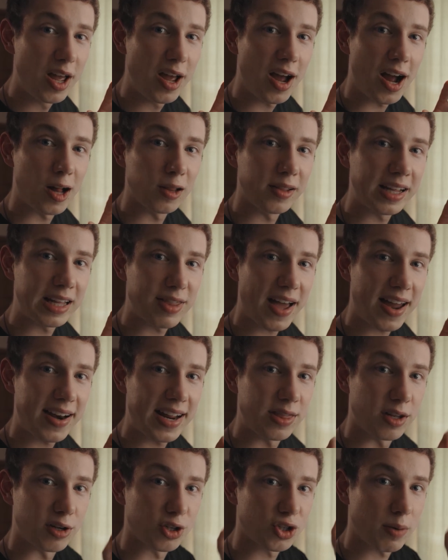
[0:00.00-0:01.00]
I'll link that in
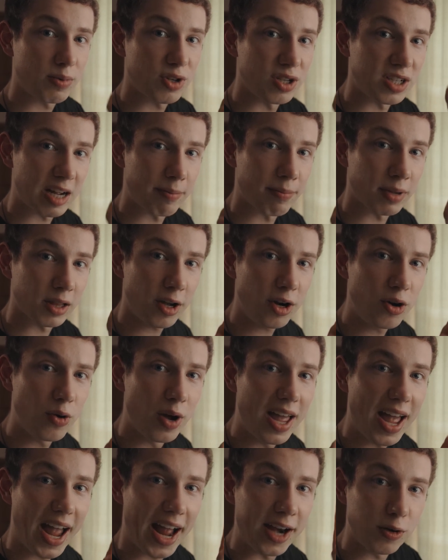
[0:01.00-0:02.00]
the description down below
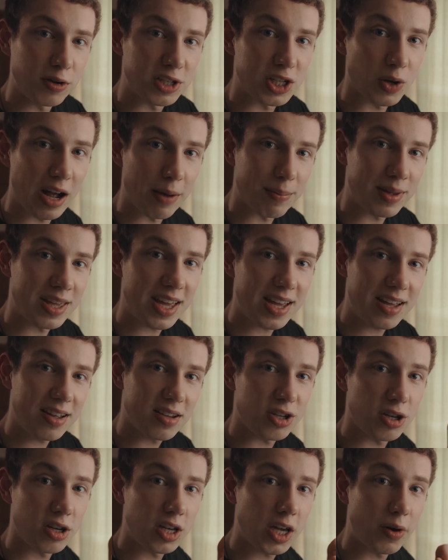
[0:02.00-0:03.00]
and also up here, so
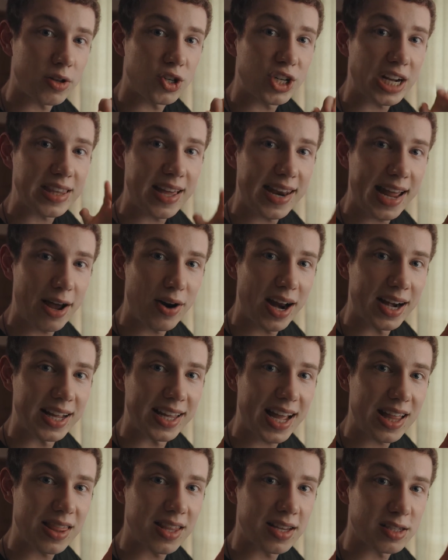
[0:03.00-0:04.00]
you can go and check that out and
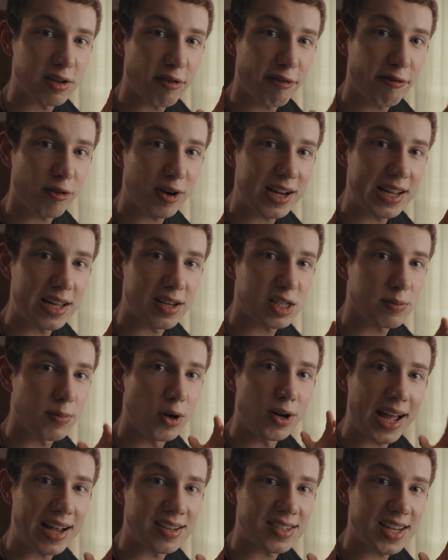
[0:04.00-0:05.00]
get this free smoke
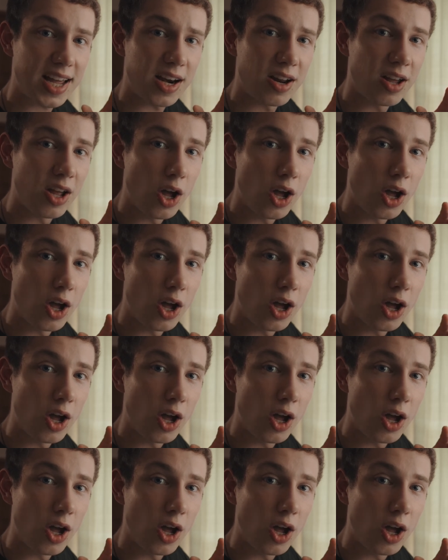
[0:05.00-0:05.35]
asset.